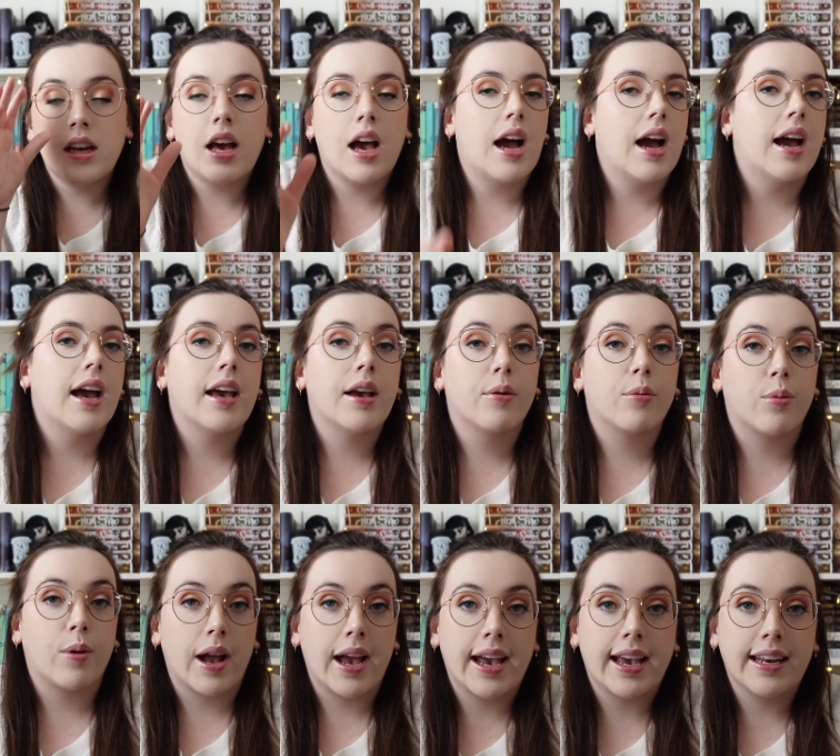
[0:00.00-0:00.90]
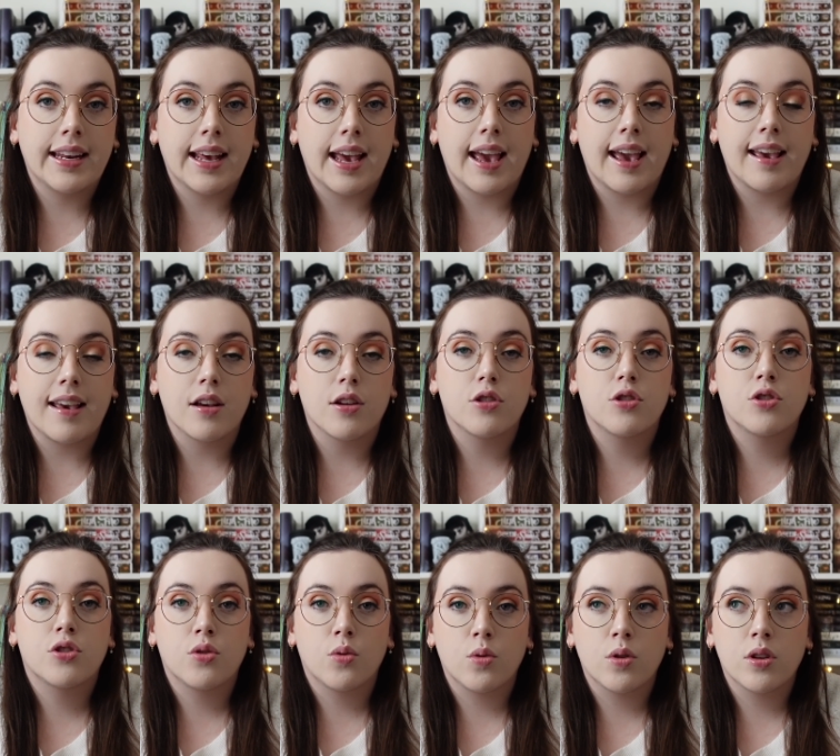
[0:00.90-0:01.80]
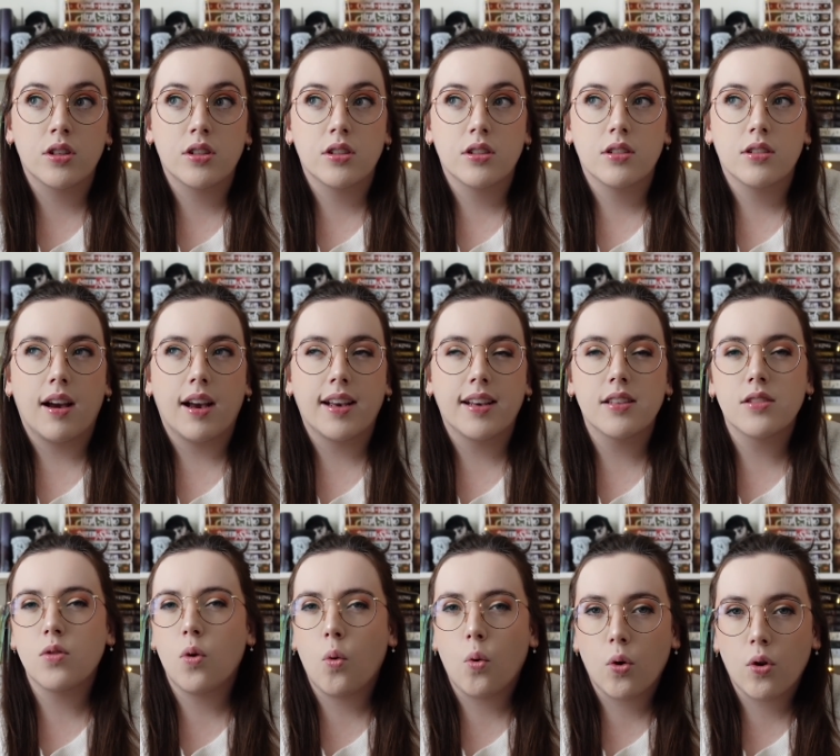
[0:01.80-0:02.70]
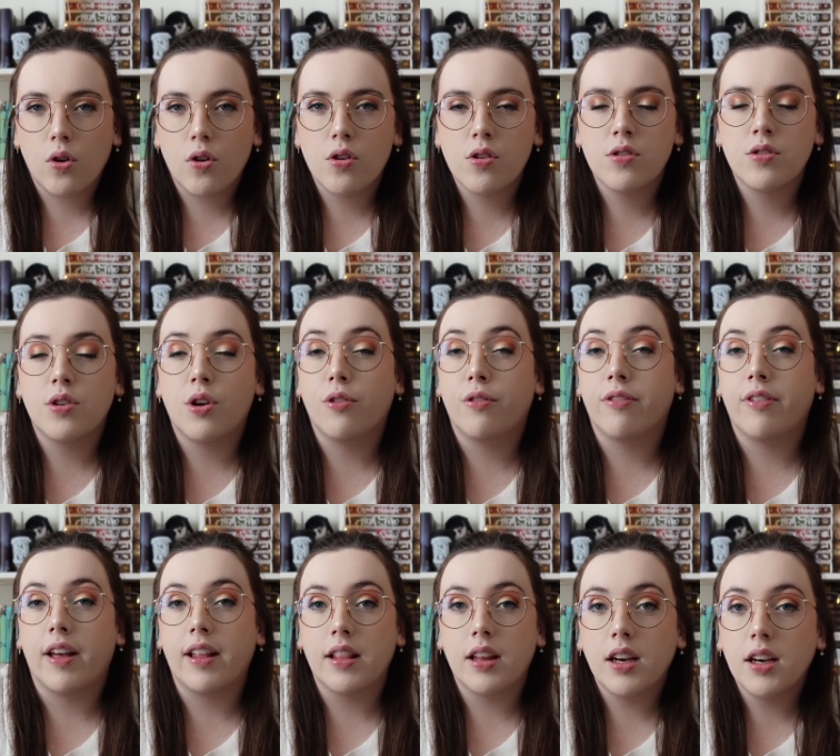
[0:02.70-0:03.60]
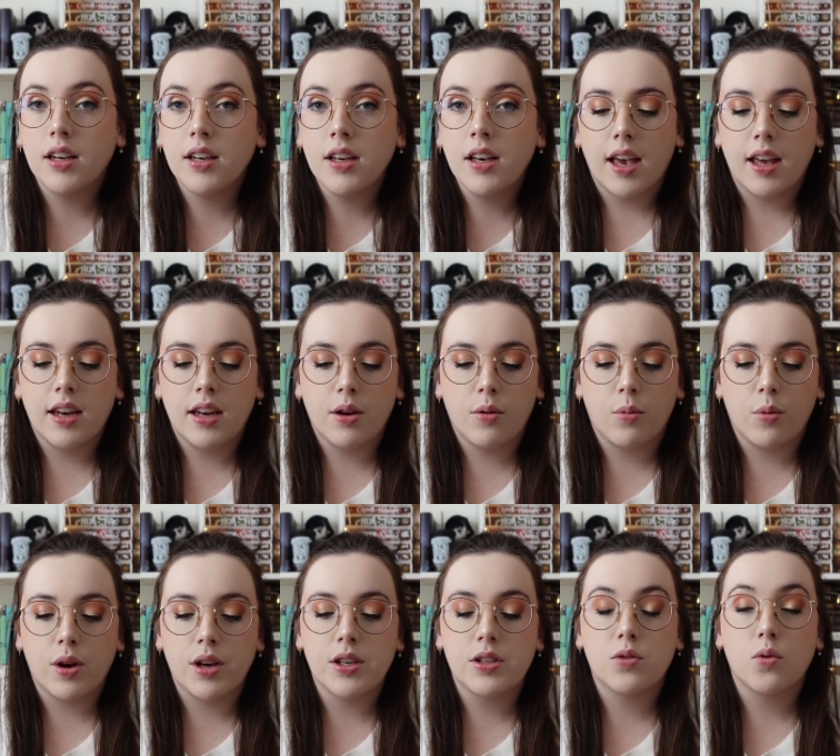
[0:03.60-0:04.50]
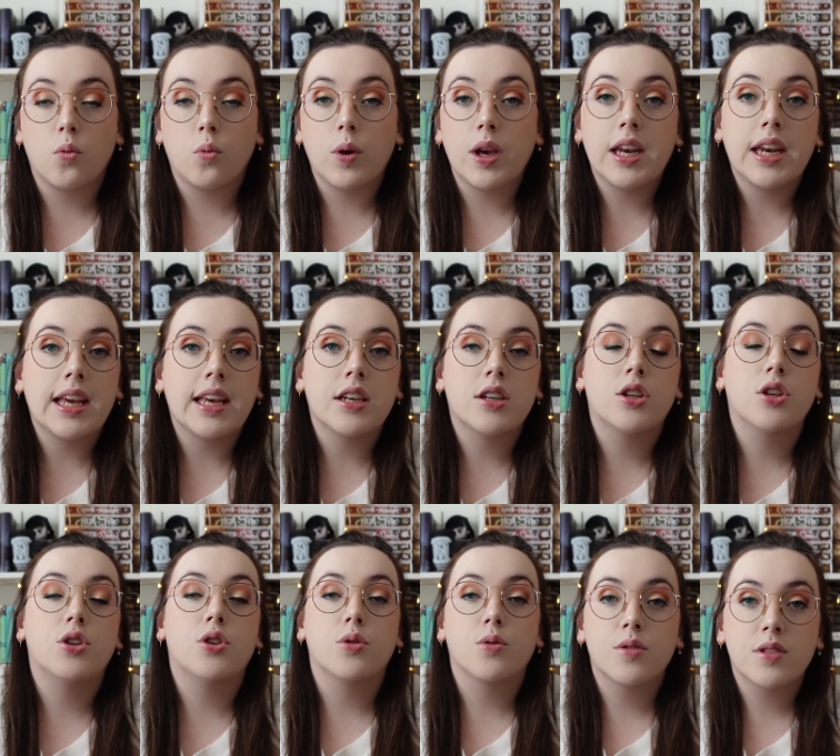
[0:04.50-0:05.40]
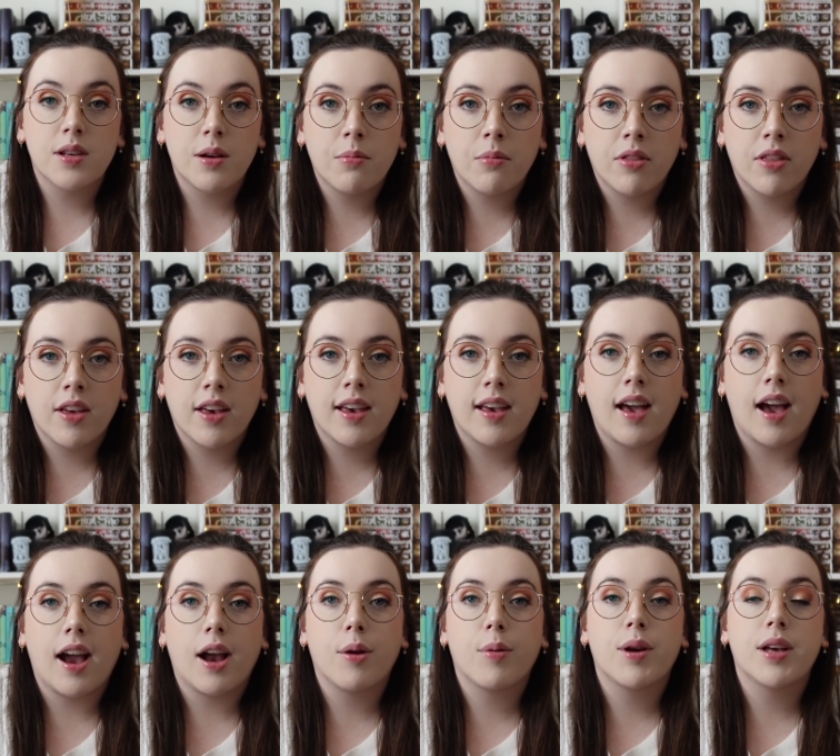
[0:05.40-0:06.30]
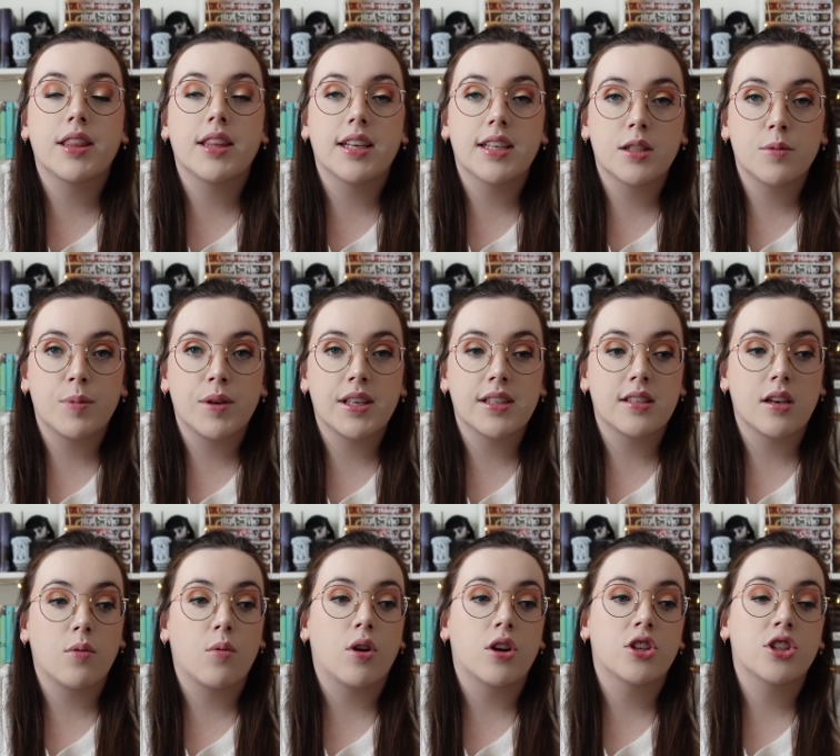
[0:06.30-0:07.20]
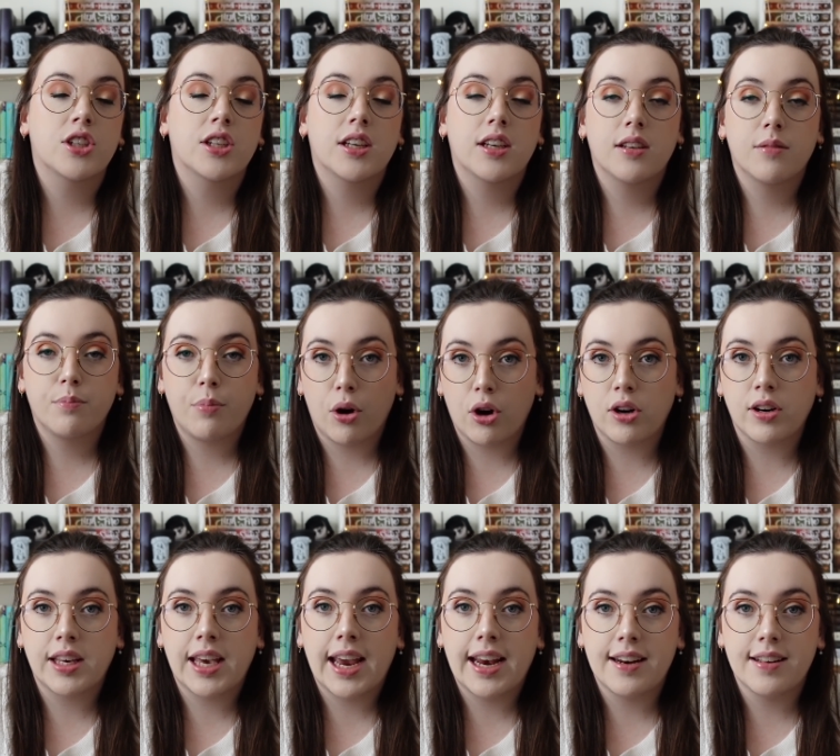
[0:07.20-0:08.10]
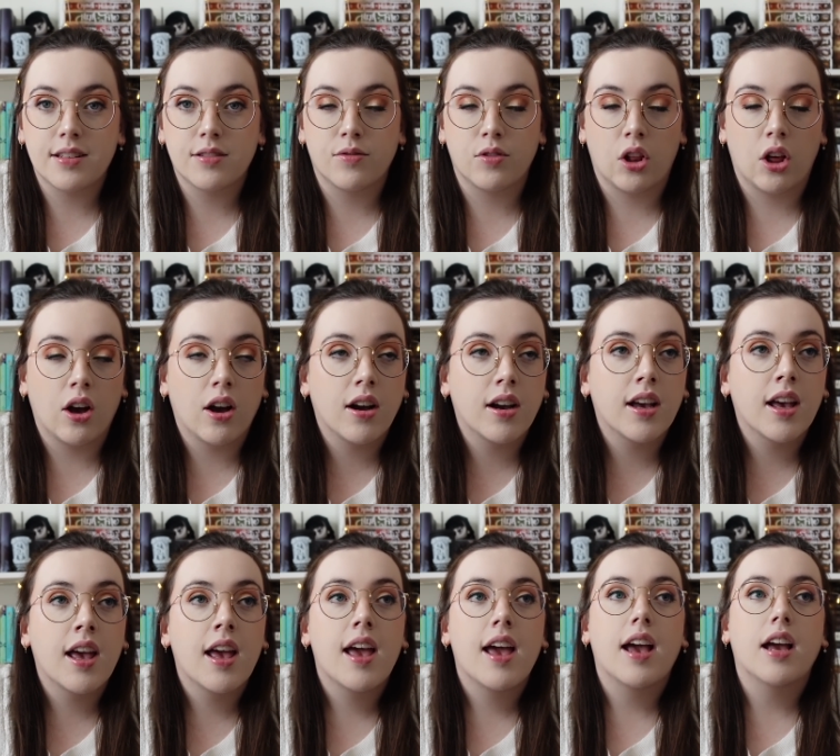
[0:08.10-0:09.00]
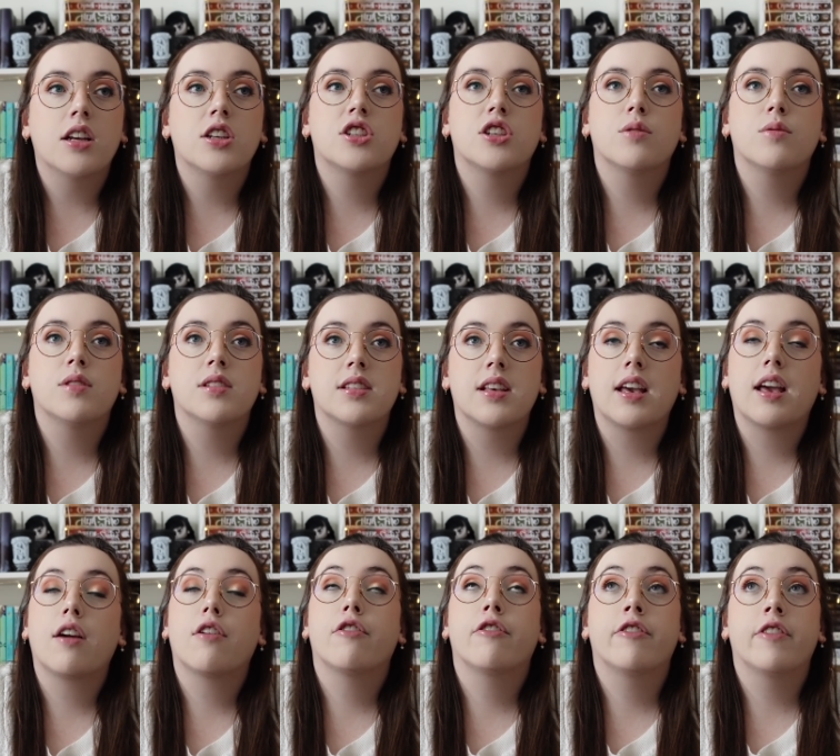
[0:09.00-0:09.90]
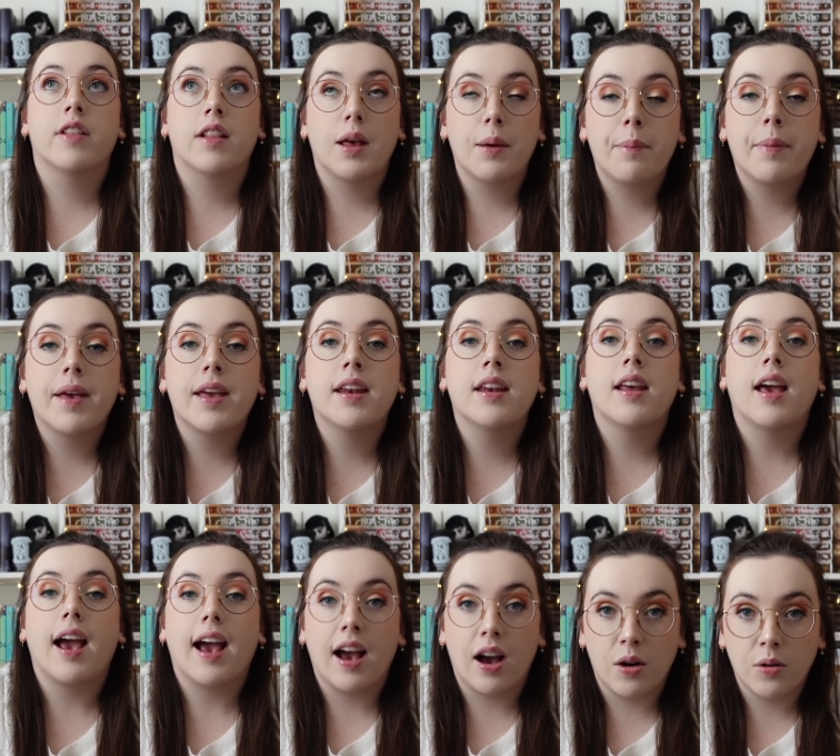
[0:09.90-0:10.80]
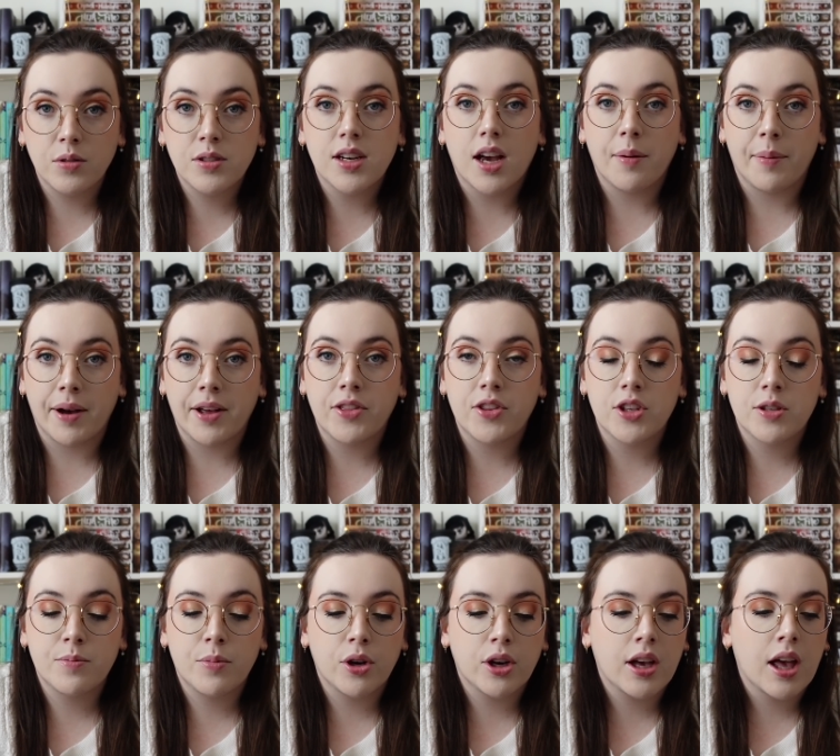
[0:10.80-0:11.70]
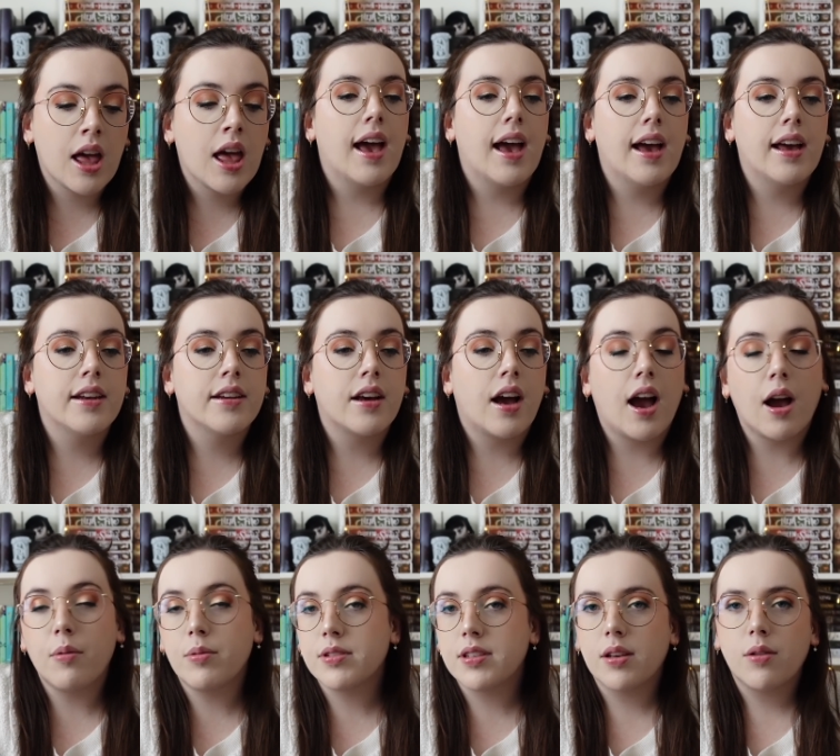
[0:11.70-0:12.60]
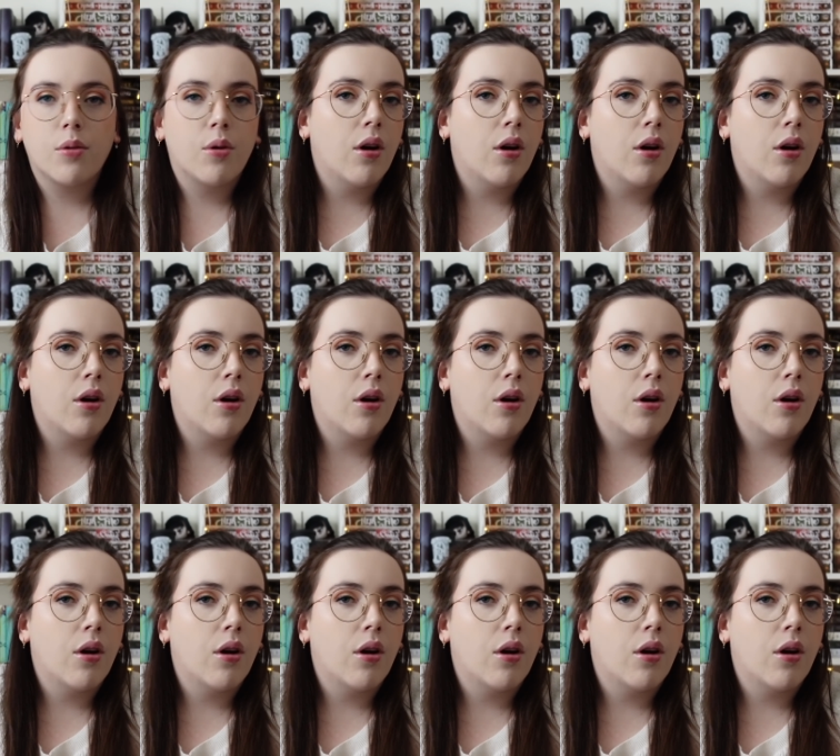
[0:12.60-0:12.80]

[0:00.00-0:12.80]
I read a short, I guess, horror novella, and it was We Need to Do Something. I read this because I watched part of Katie's vlog and she was like flipping out about this book and I was like